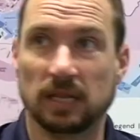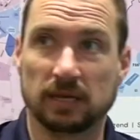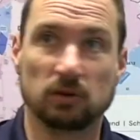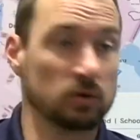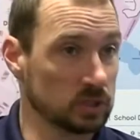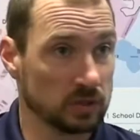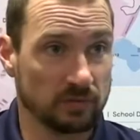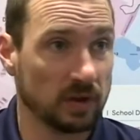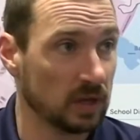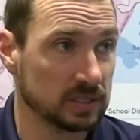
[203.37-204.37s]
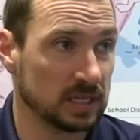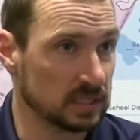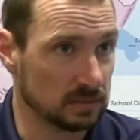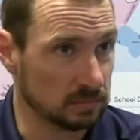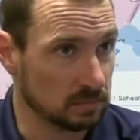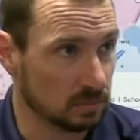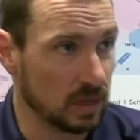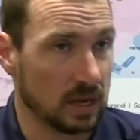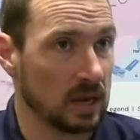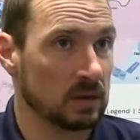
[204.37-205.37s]
like Crystal Falls has some
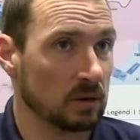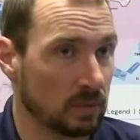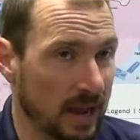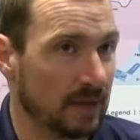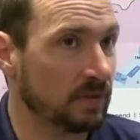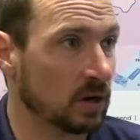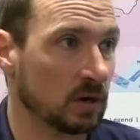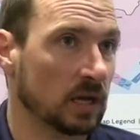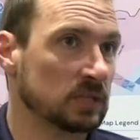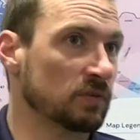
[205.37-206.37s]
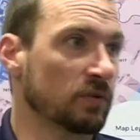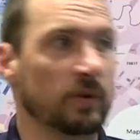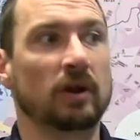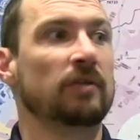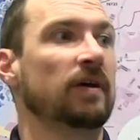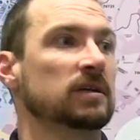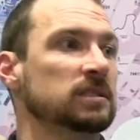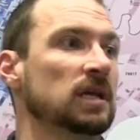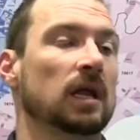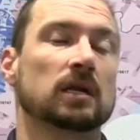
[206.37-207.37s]
half-acre lots for
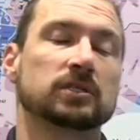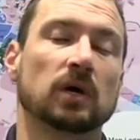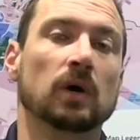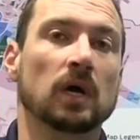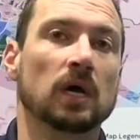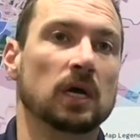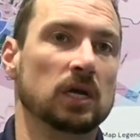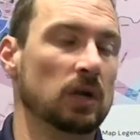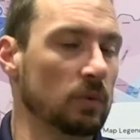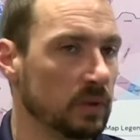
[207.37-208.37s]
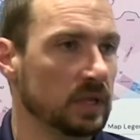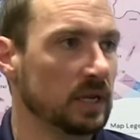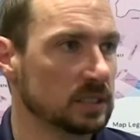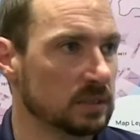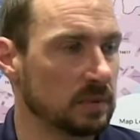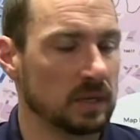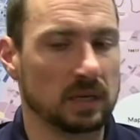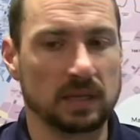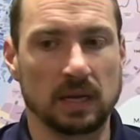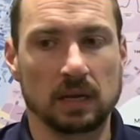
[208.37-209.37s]
$300,000. So it really does
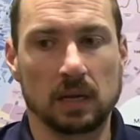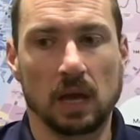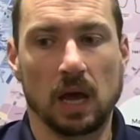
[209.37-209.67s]
depend on that.